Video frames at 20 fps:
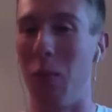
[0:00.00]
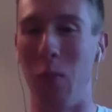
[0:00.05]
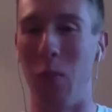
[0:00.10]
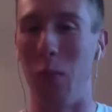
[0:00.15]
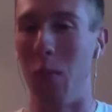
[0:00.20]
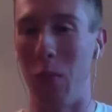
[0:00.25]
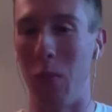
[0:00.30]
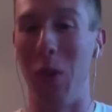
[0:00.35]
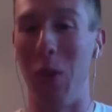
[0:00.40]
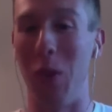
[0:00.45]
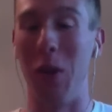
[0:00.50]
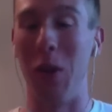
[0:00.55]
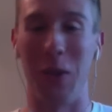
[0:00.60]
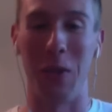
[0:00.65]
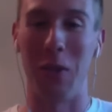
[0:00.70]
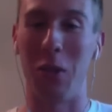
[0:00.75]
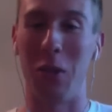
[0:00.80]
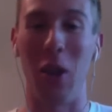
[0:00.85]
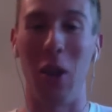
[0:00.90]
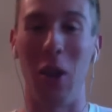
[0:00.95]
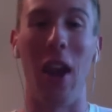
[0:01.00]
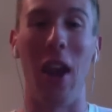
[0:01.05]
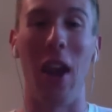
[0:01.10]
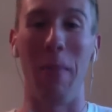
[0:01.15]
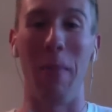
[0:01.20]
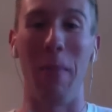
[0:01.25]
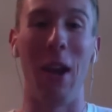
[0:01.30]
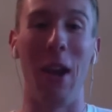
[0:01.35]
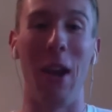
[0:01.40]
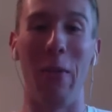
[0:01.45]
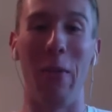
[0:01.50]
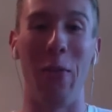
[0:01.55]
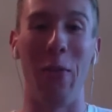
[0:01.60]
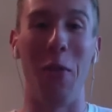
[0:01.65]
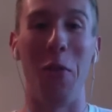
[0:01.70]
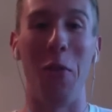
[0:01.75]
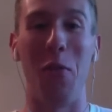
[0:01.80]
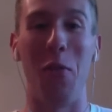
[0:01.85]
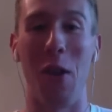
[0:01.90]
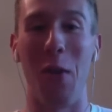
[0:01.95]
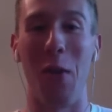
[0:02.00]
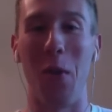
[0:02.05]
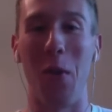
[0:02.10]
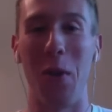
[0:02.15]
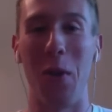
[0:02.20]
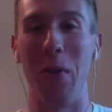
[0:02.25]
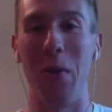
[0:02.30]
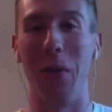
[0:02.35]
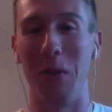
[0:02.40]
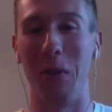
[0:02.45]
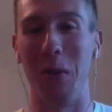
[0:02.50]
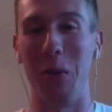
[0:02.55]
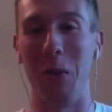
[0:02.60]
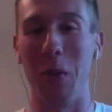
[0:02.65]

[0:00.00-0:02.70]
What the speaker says: Well, it's going to happen now before Fred Hoiberg. We'll see